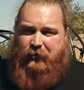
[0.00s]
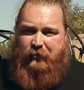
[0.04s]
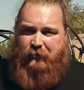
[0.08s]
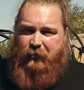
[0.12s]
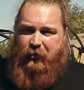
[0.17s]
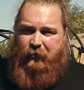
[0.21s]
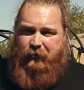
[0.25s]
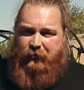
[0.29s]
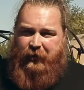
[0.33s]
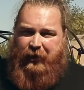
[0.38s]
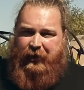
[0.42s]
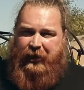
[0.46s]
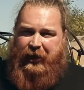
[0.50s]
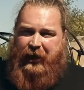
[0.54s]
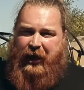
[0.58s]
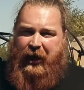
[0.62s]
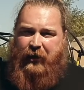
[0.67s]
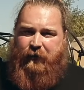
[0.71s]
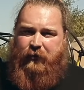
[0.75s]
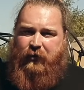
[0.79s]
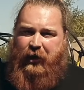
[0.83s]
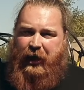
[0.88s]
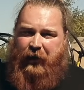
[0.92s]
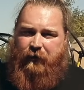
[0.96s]
won't really
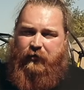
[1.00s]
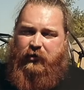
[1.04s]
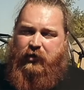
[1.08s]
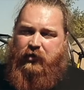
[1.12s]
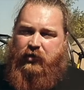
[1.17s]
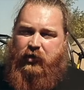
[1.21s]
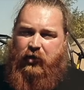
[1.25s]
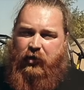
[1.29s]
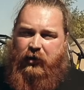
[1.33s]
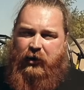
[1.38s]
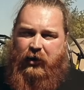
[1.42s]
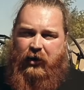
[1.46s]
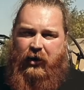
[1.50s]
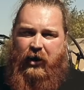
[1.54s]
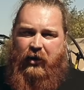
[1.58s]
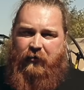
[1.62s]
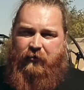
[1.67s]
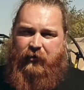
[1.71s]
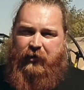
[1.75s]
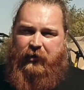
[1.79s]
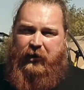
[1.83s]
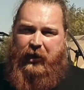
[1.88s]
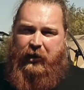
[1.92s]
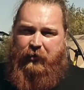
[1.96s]
ever have to turn it off
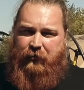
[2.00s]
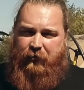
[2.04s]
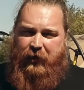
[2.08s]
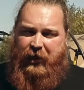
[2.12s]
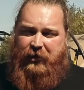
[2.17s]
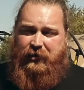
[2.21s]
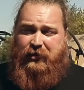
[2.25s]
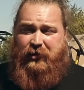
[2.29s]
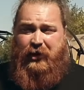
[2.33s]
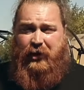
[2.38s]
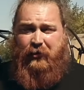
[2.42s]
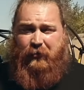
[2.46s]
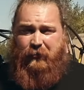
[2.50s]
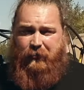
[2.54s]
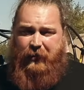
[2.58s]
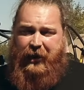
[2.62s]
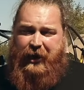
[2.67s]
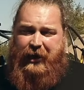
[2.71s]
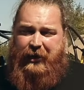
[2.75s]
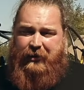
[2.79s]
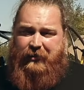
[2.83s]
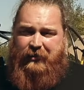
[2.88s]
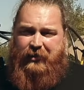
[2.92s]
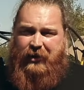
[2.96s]
and let it rest and
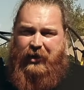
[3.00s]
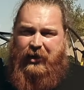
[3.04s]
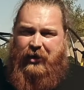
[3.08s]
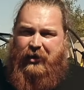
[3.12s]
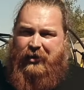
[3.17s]
wait